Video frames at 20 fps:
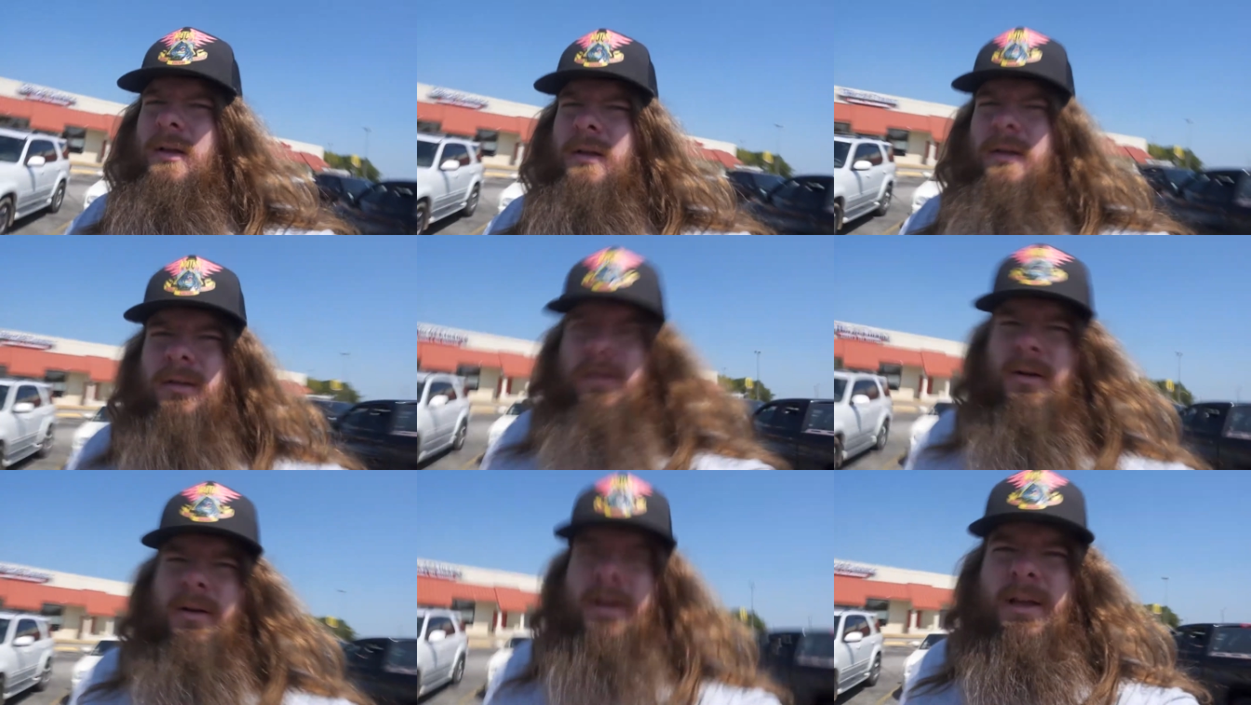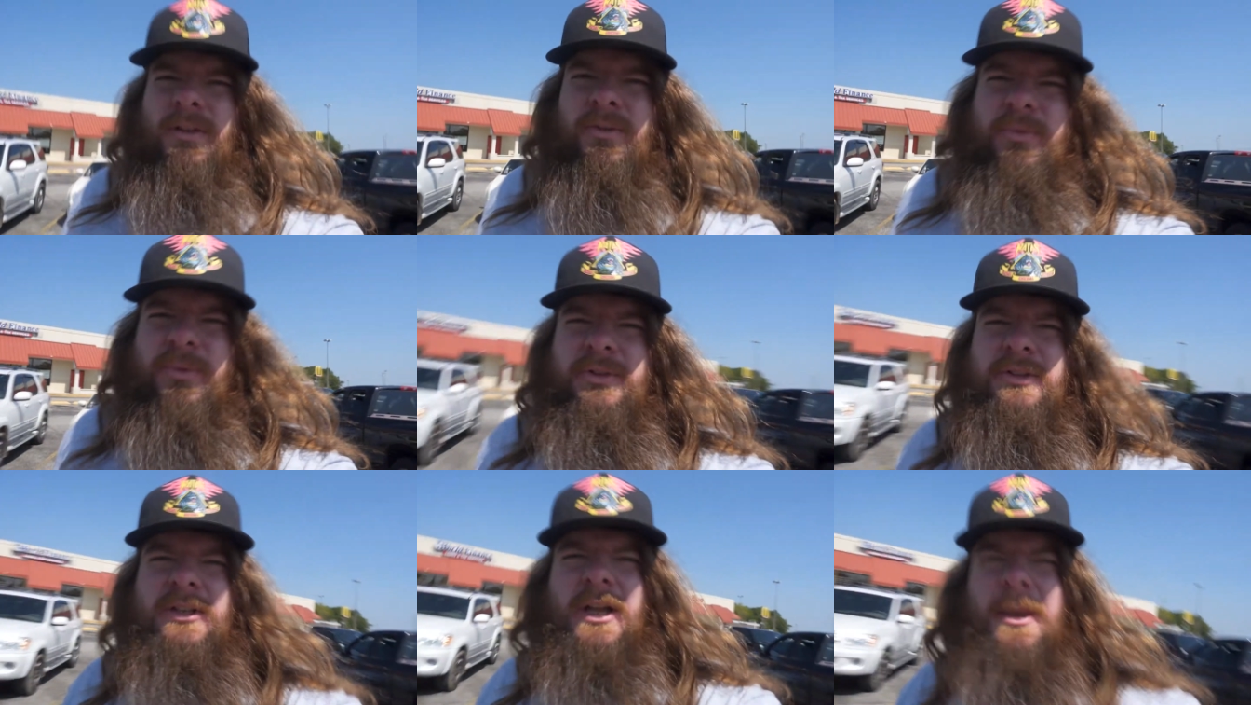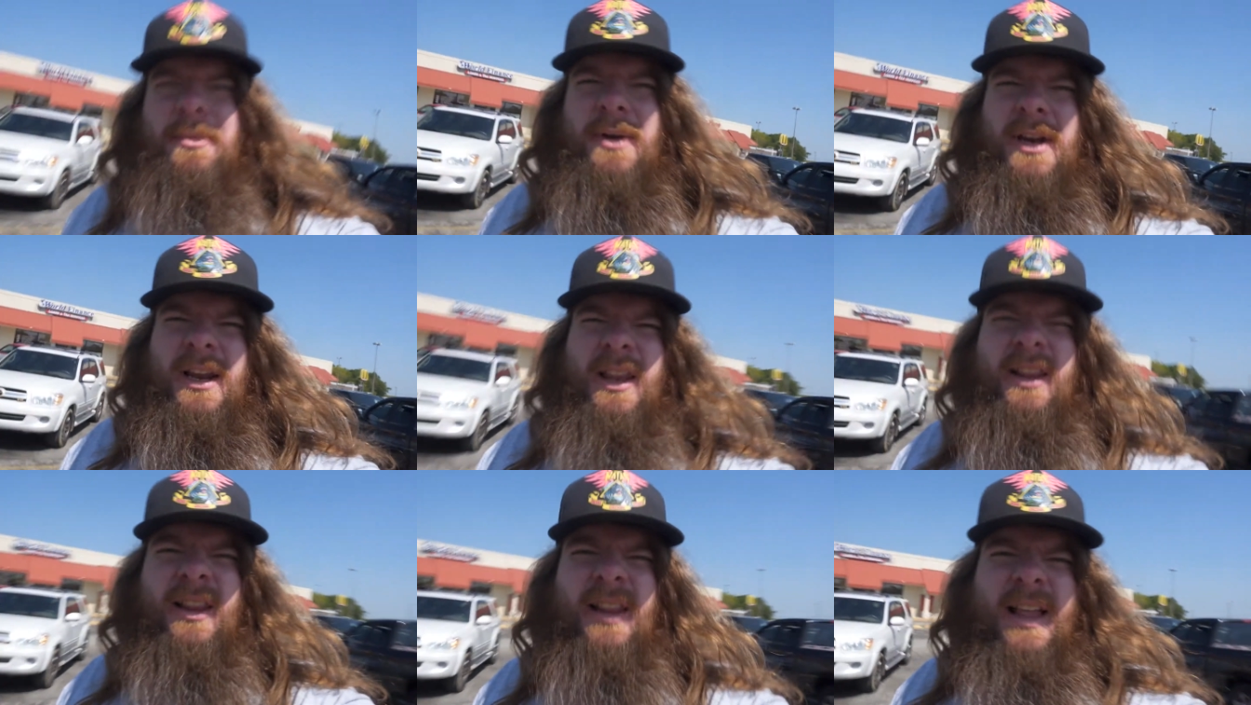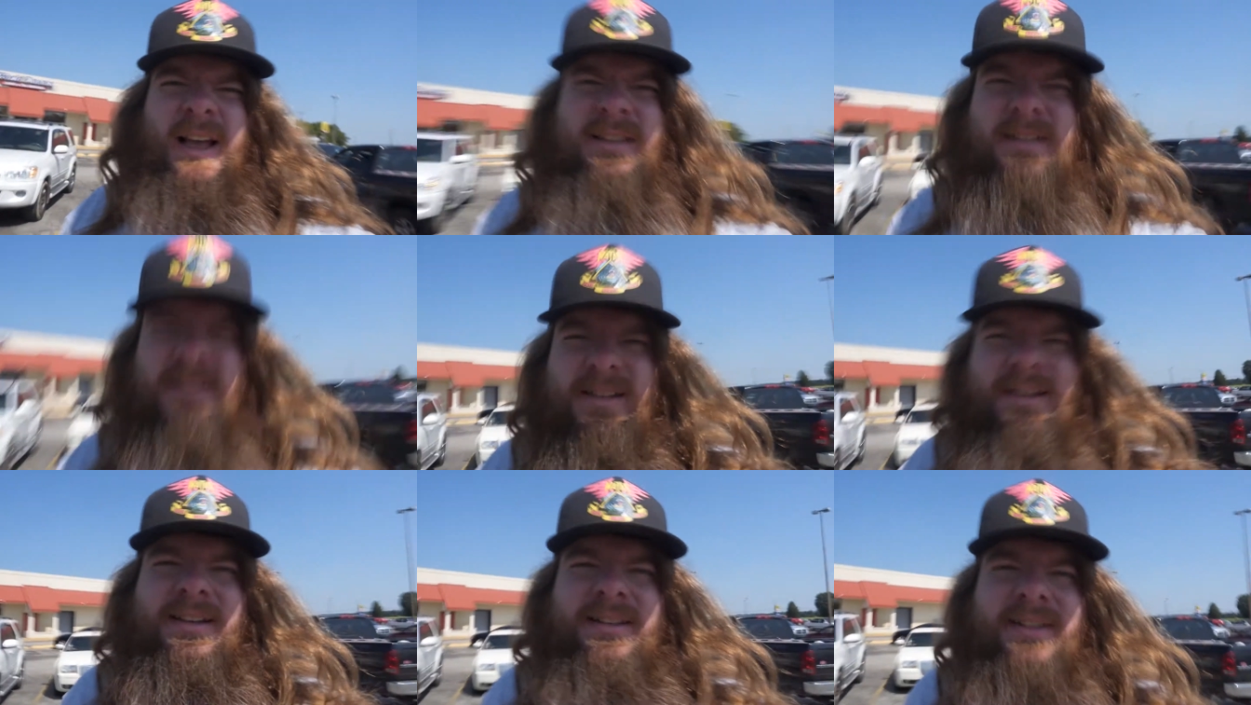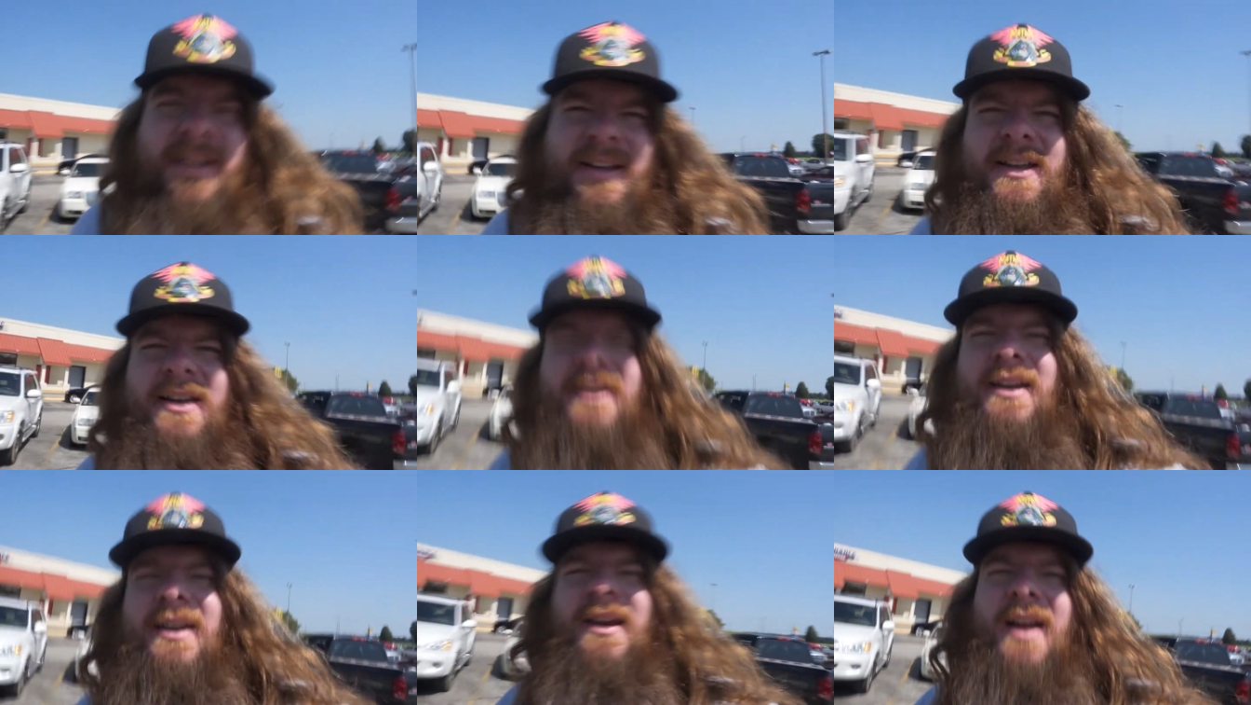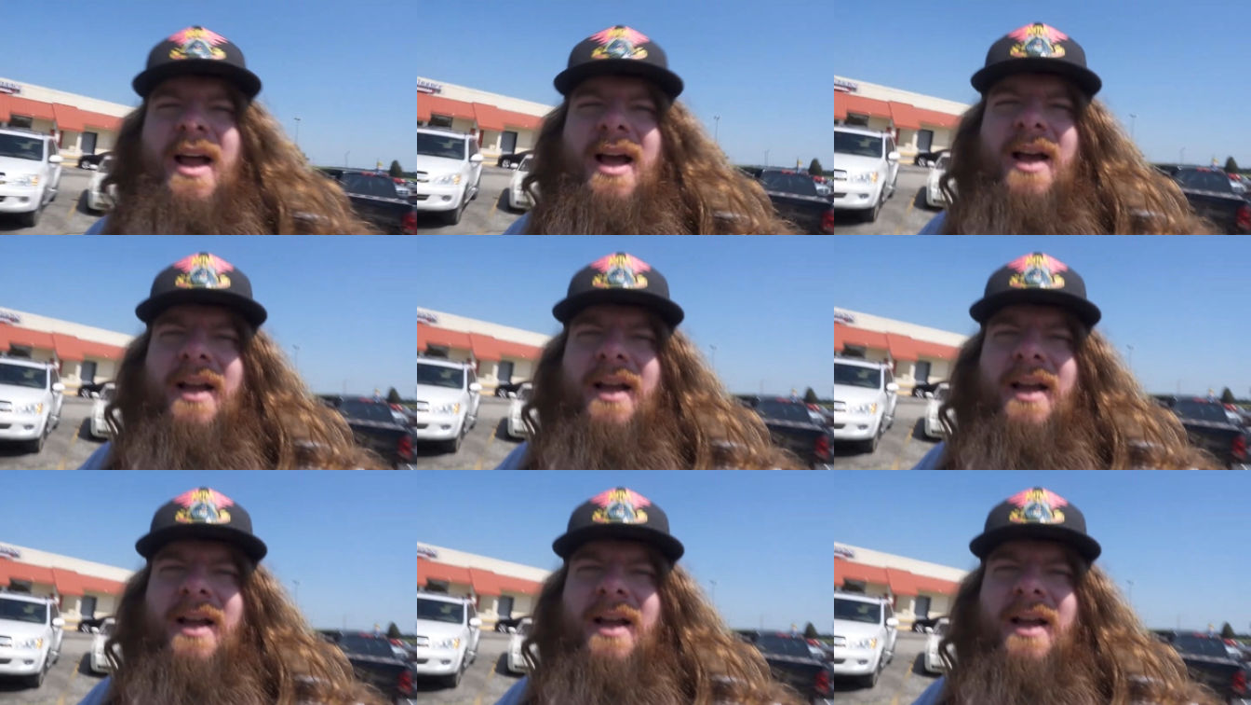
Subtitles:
Okay, so we're stopping in Lexington,